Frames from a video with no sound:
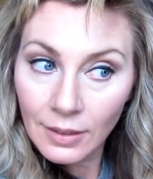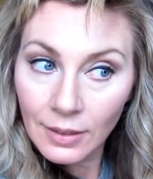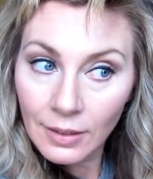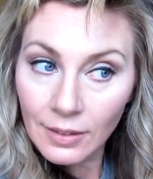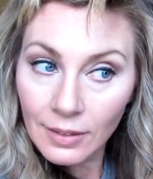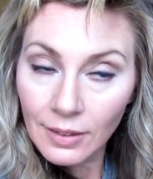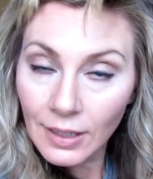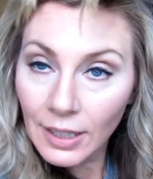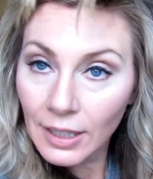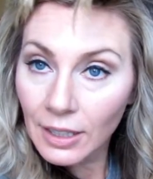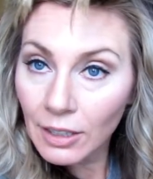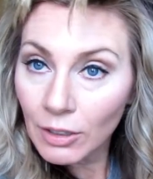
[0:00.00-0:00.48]

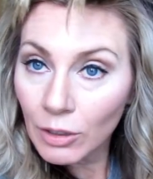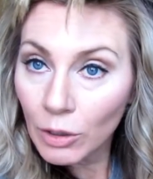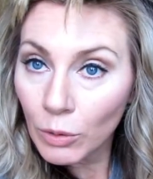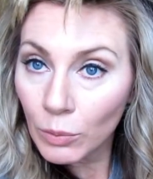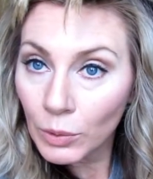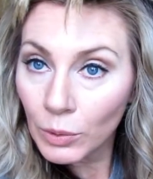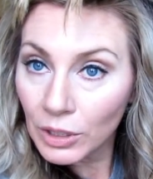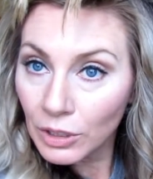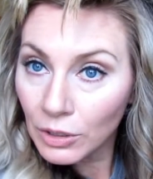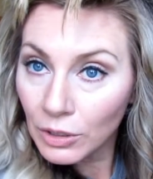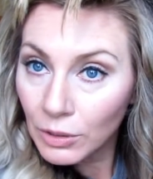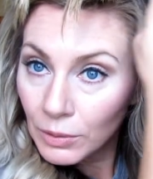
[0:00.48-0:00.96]
it's like, you know,
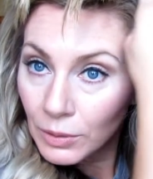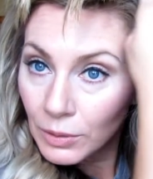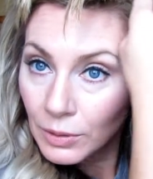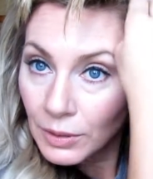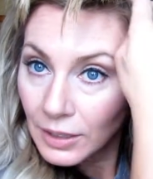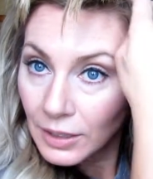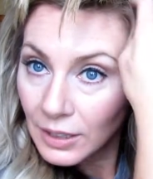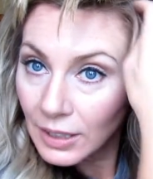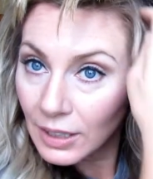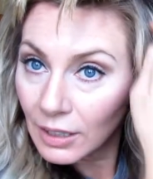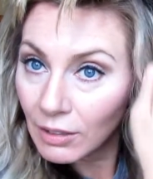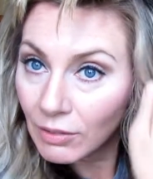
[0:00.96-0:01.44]
when you
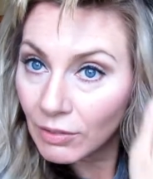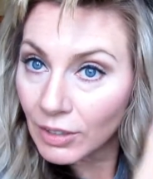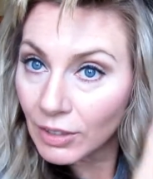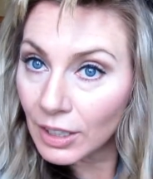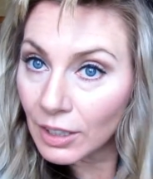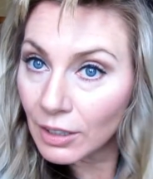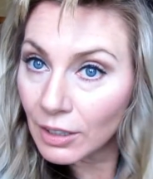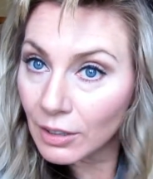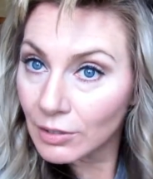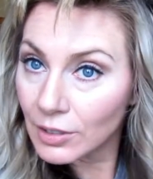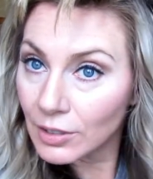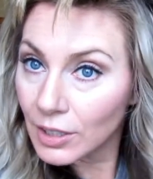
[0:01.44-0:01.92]
get a
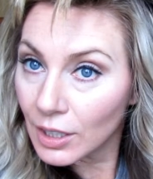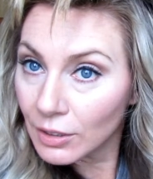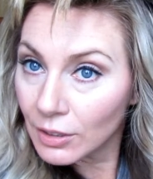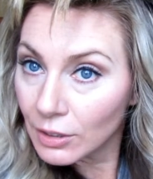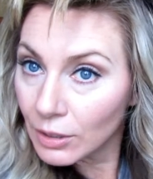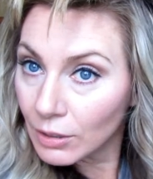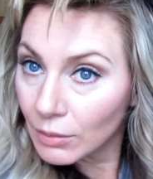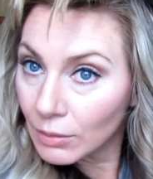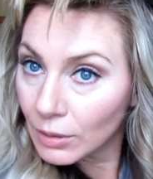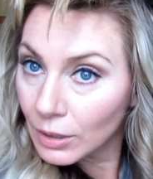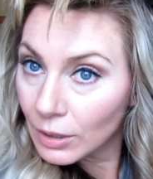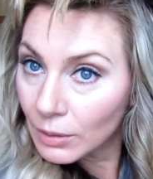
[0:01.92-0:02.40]
video done,
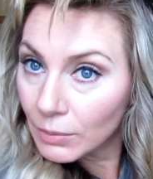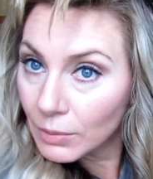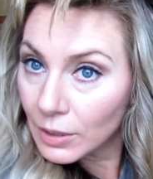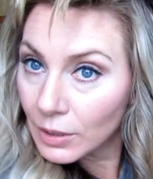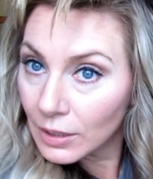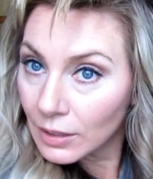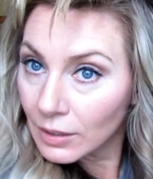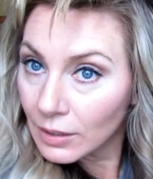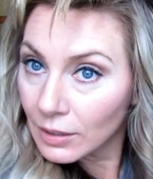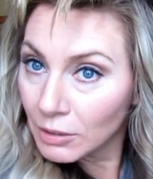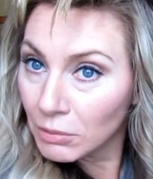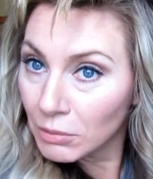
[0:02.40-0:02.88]
you really
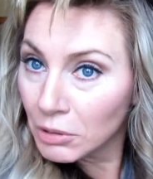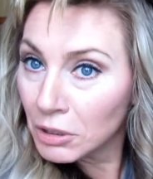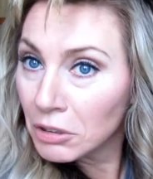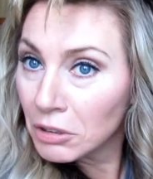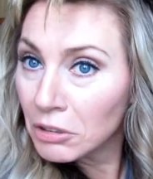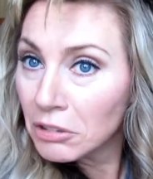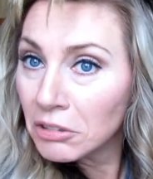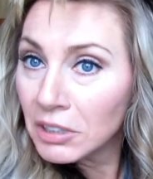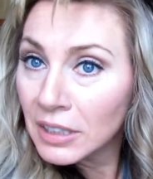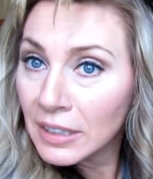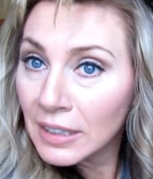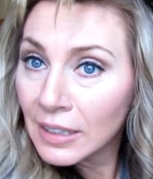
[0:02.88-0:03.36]
want to
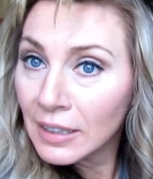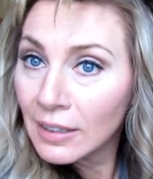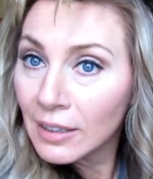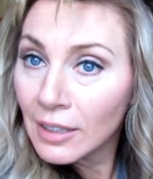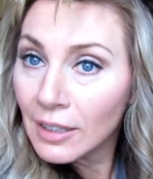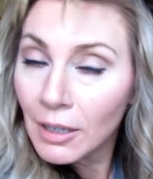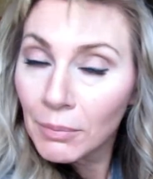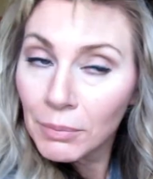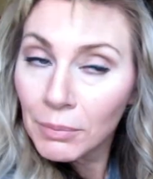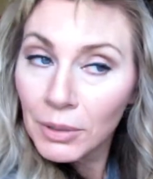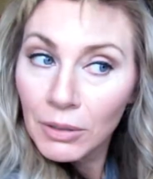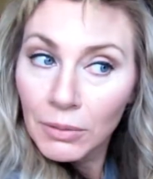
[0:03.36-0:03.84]
hurry and get it
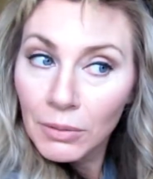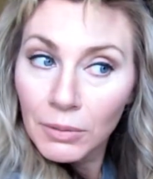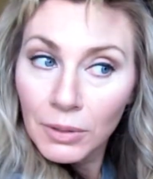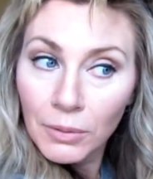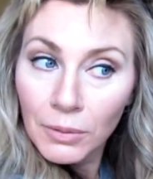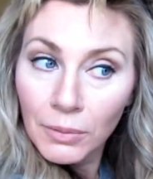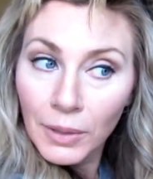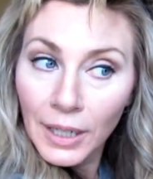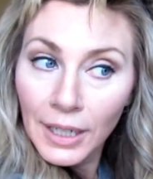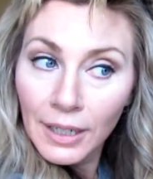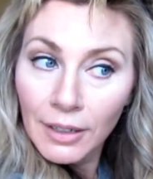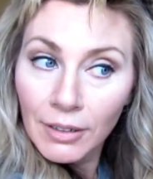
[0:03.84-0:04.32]
up. You don't want to
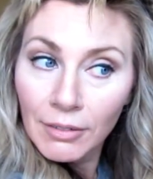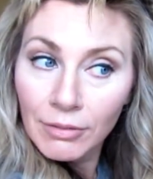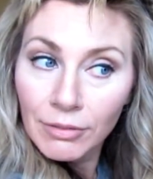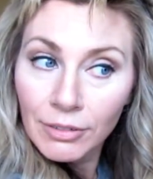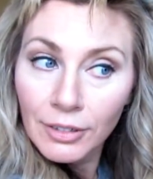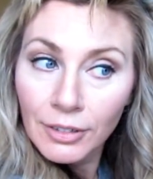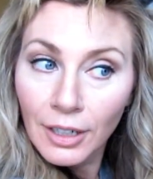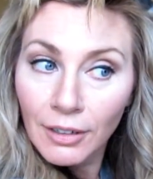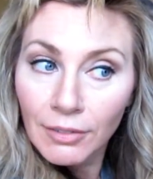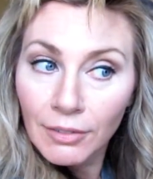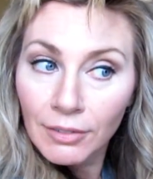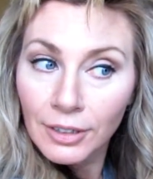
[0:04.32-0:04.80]
wait
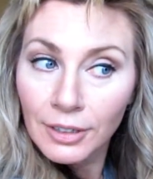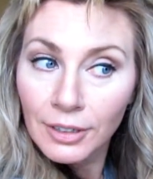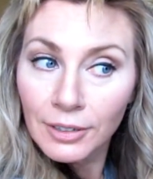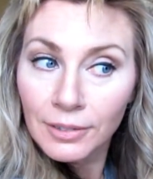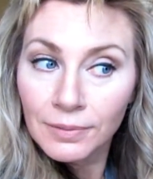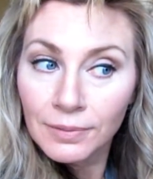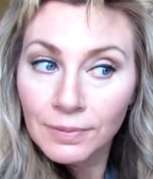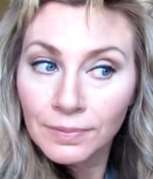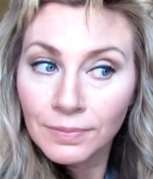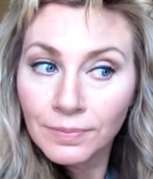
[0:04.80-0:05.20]
forever.